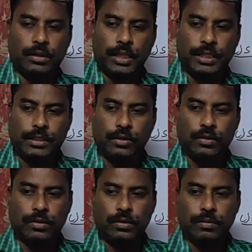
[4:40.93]
that is
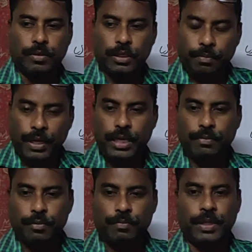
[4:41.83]
for the
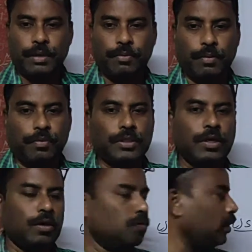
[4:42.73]
fireproofing purpose
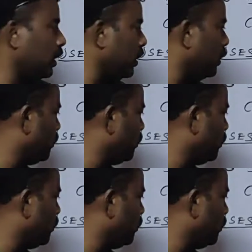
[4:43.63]
we can